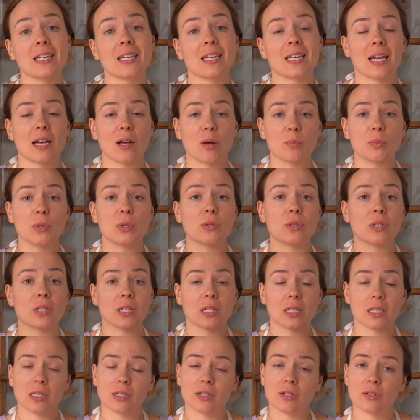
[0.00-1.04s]
can help you to
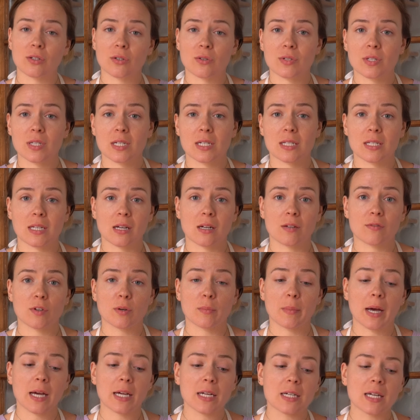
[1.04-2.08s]
clear those things out of your
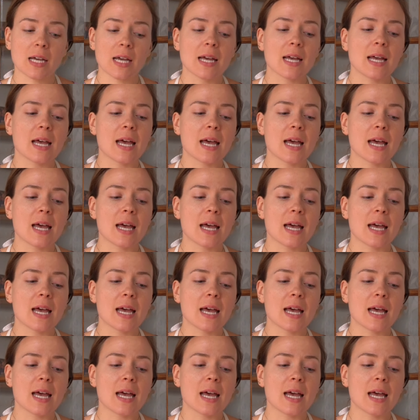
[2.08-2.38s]
mind.